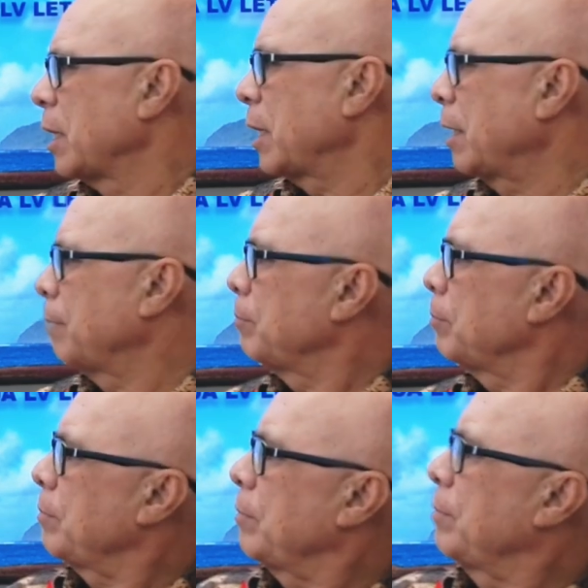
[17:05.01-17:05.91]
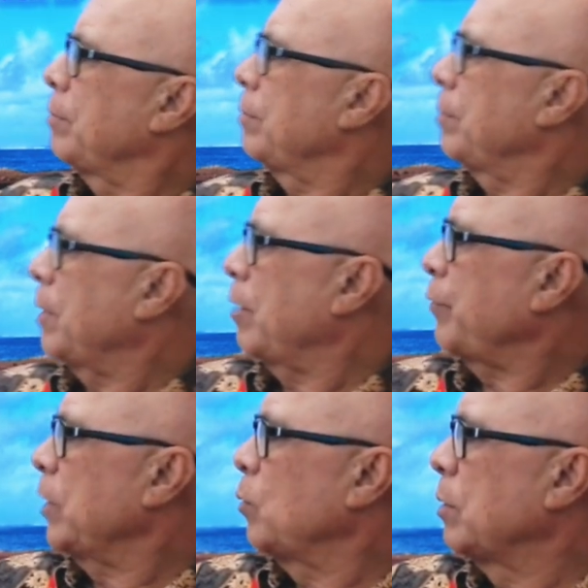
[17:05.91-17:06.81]

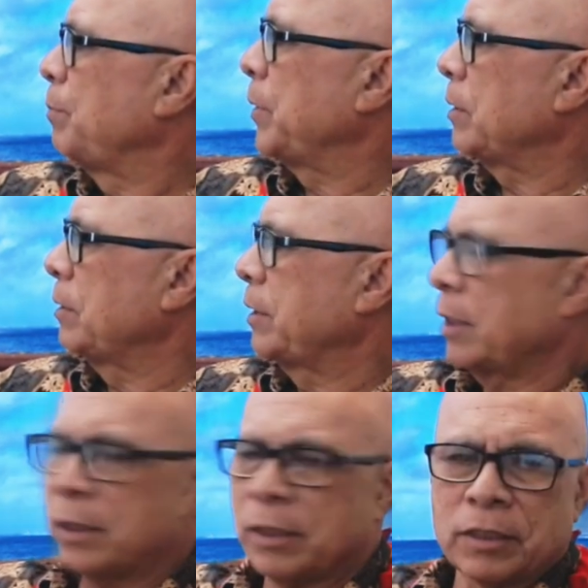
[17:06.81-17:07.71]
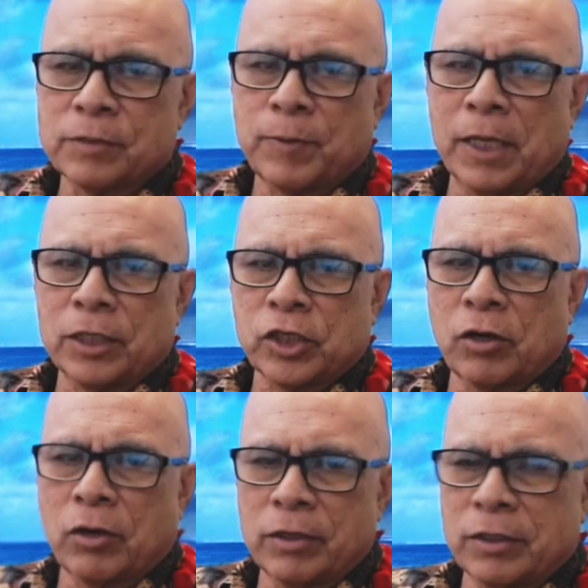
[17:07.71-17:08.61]
Often they will build splash
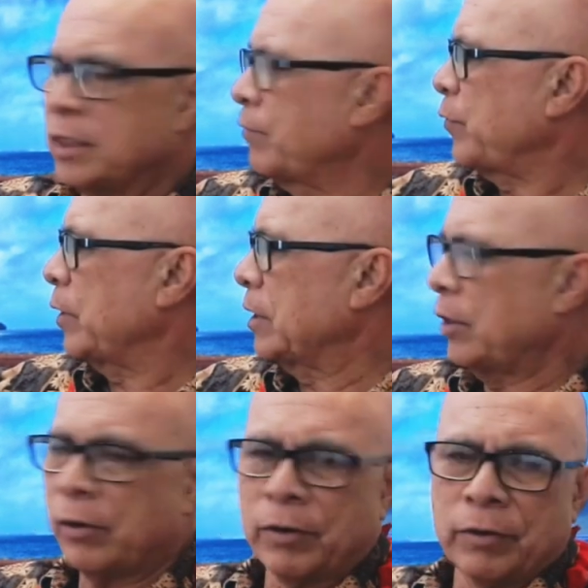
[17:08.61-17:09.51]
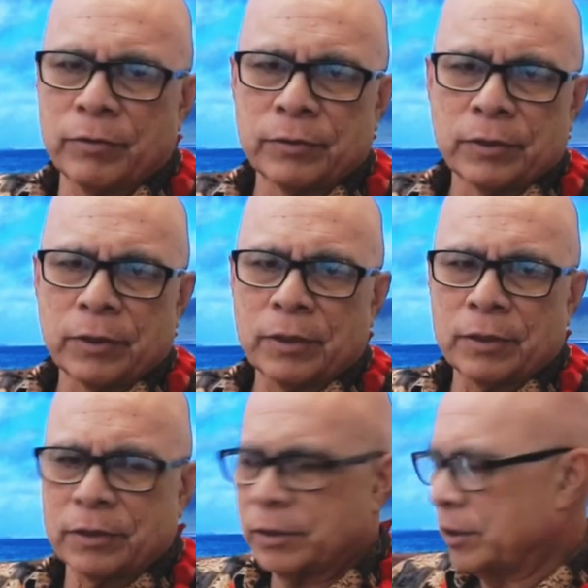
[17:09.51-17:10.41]
guards in front here.
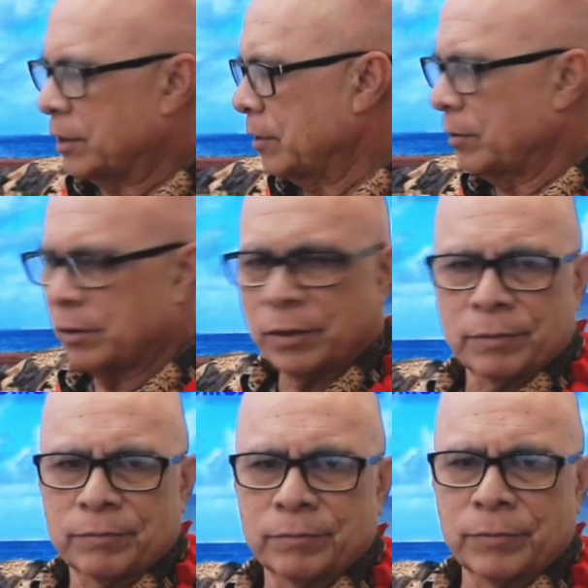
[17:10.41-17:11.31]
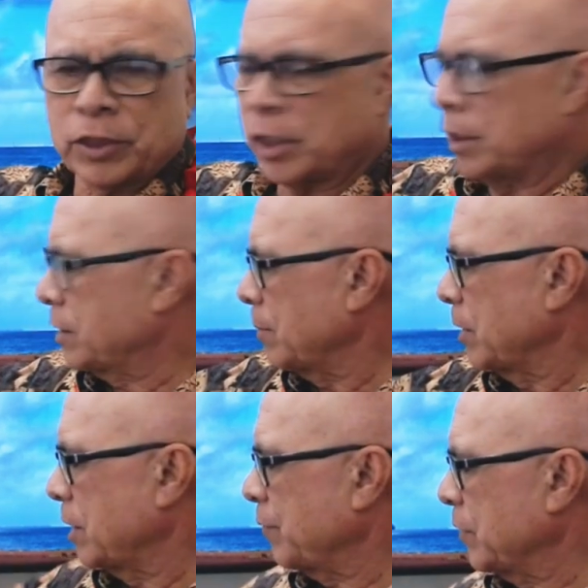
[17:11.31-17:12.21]
Just mentioning some
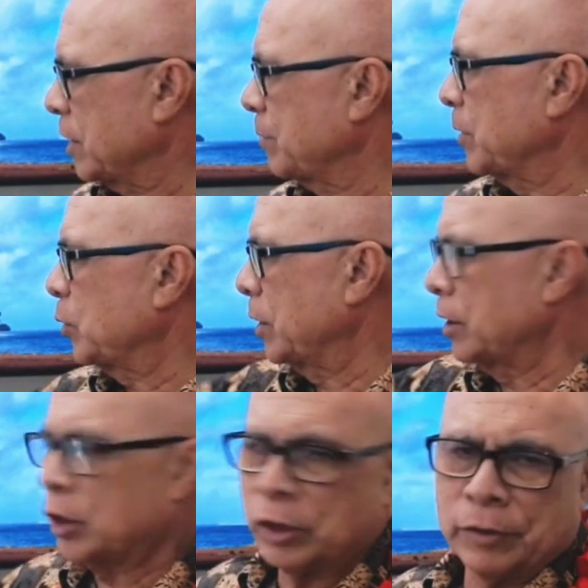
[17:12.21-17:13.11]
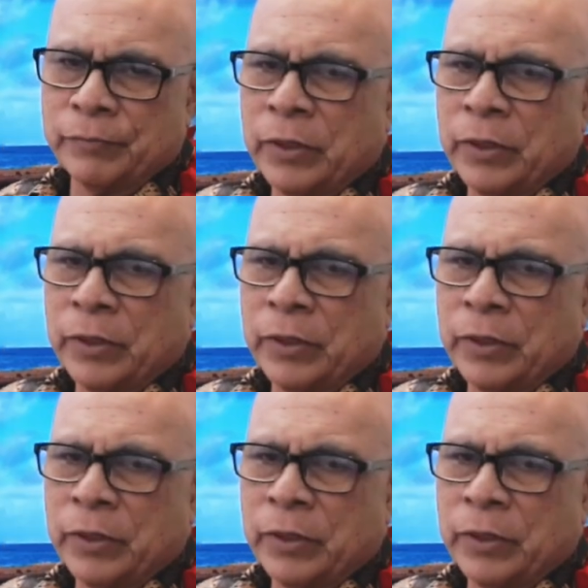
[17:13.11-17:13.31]
of the differences between the two.